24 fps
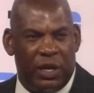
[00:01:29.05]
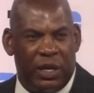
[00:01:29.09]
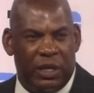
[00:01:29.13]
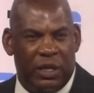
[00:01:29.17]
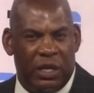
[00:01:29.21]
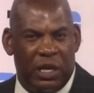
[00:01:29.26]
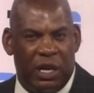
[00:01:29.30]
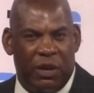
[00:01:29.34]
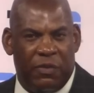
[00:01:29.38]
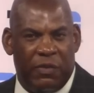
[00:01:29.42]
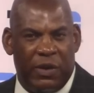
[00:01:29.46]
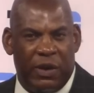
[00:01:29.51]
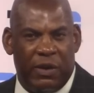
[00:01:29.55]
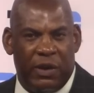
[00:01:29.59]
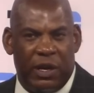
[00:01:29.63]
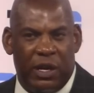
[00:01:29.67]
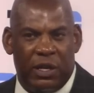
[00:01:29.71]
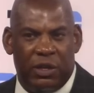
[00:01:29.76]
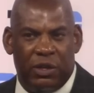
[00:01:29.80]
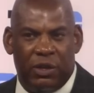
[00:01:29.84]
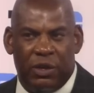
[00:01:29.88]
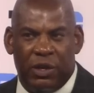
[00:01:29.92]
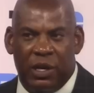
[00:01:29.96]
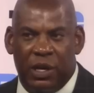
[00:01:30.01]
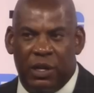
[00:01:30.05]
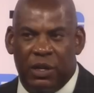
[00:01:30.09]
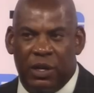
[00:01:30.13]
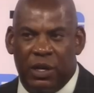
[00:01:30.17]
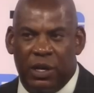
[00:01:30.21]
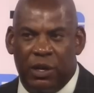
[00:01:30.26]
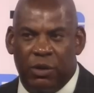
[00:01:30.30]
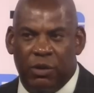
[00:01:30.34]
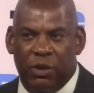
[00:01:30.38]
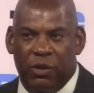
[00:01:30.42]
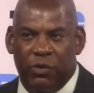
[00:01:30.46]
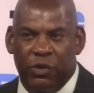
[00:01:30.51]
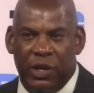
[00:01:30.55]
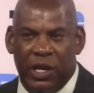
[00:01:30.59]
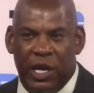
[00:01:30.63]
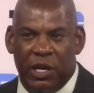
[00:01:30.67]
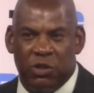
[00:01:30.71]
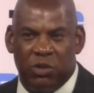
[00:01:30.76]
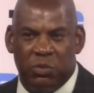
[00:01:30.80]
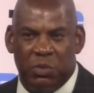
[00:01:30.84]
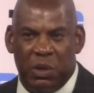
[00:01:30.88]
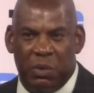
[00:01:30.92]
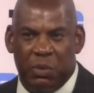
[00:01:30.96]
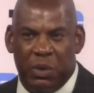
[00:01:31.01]
enough I, I, know, I don't know if you
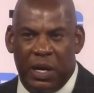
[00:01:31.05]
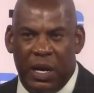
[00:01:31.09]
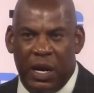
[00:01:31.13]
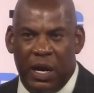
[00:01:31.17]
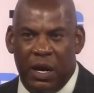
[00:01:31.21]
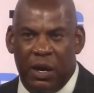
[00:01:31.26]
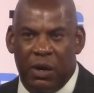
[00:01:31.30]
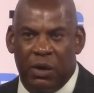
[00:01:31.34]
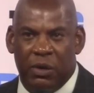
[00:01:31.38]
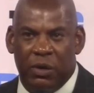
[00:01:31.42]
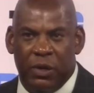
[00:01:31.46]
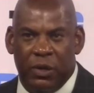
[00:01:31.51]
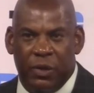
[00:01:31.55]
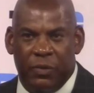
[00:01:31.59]
guys remember how